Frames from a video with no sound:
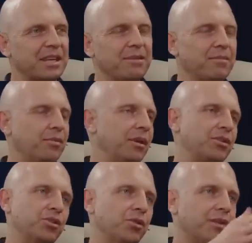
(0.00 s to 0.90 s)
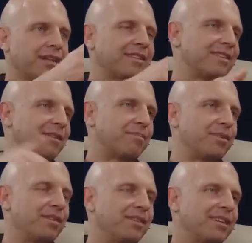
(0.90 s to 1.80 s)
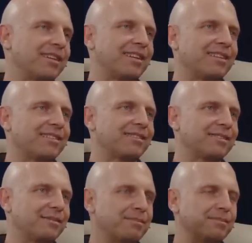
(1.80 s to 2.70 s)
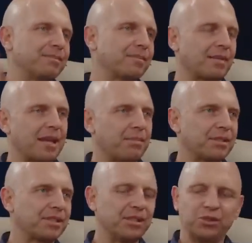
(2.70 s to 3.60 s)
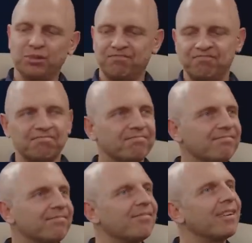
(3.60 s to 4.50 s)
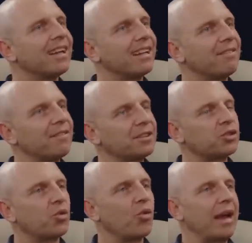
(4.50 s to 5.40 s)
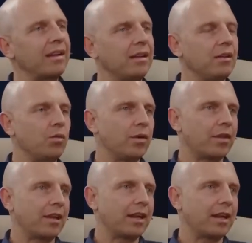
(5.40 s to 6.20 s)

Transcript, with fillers: same. We saw that in the previous um, episode. It fits right in with